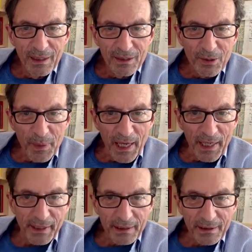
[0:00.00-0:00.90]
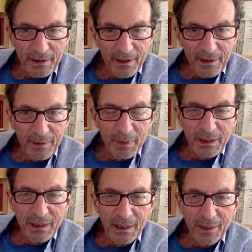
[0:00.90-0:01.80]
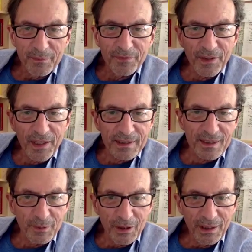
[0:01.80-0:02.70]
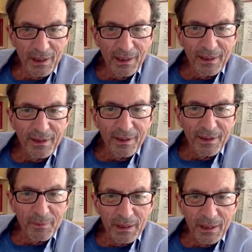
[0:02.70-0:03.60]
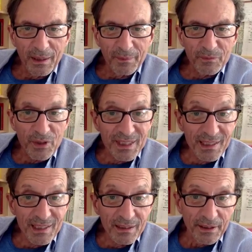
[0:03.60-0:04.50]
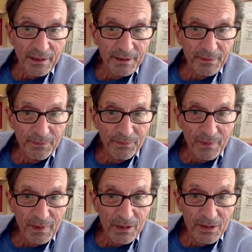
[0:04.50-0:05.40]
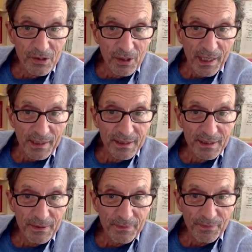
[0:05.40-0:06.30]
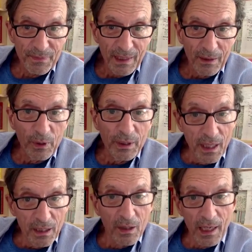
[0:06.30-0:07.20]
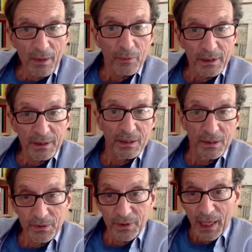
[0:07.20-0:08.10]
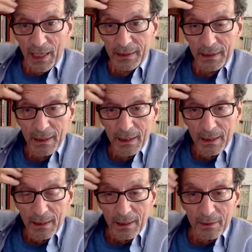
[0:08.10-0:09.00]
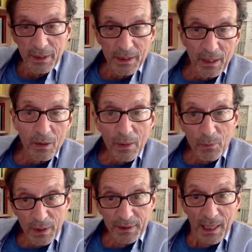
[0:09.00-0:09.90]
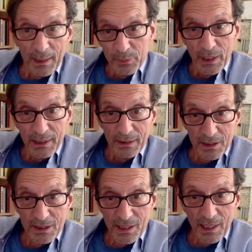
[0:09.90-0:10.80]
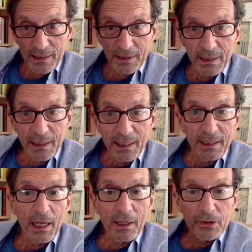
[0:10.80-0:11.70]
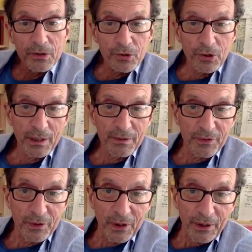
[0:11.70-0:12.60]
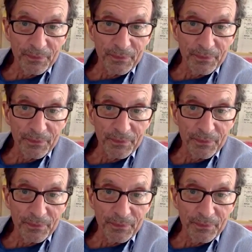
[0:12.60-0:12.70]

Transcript: to panic they become flexible they become resilient to stress we know how we can do that uh, we know what that brain looks like and how you train for it